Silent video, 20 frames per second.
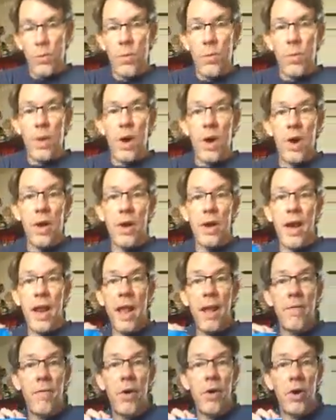We already
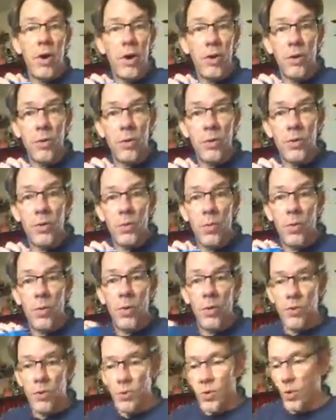have all our little
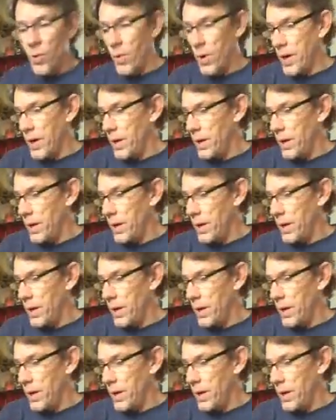swirls going,